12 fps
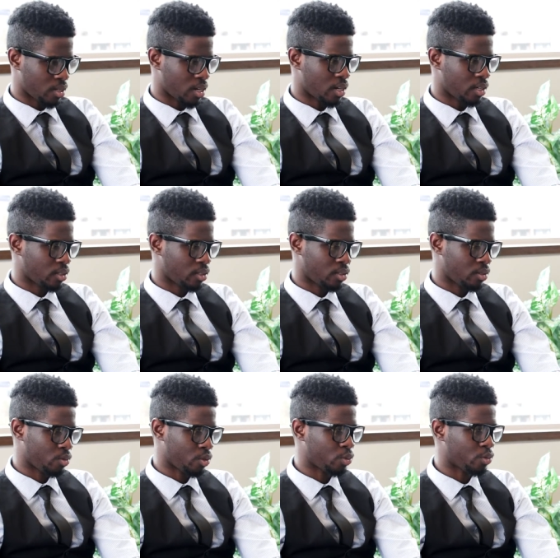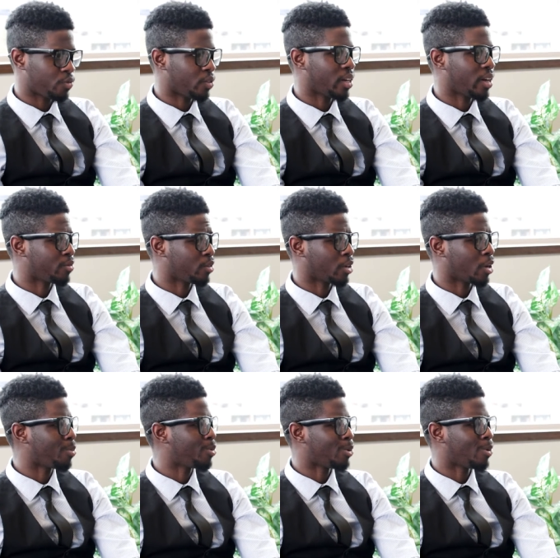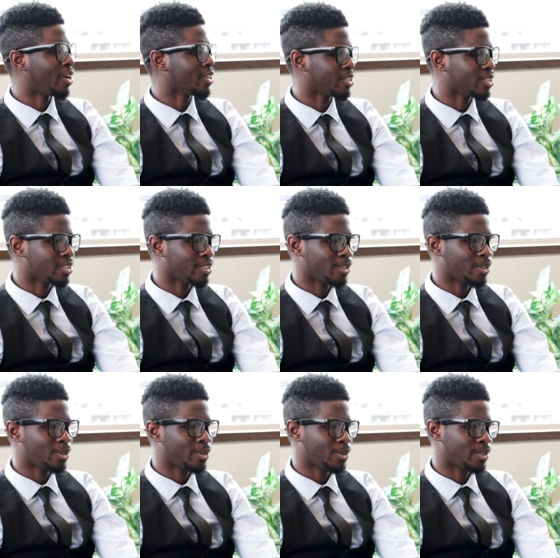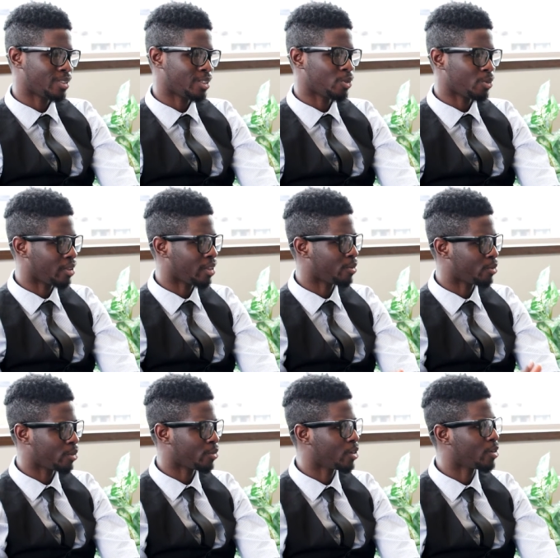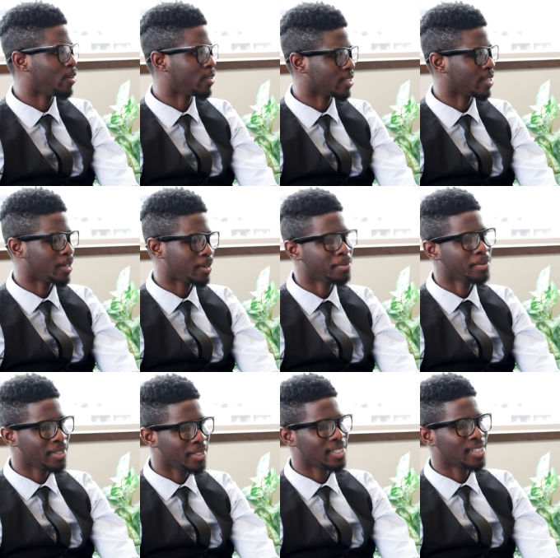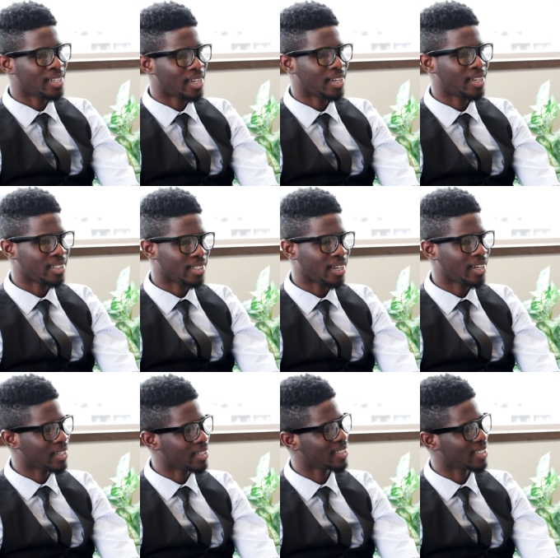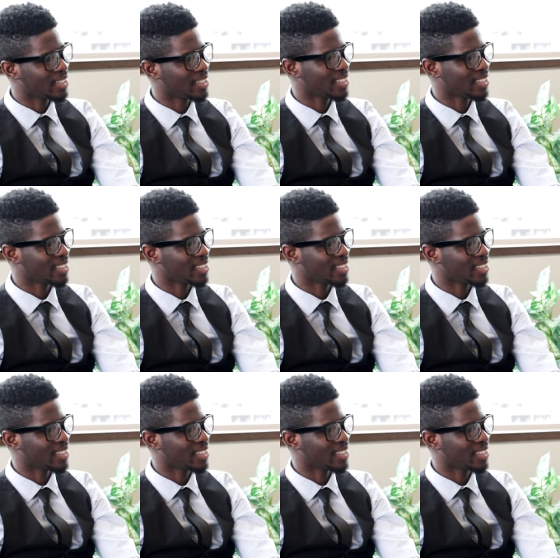designs which will fade after a couple of washes so this would be there for a very long time and yeah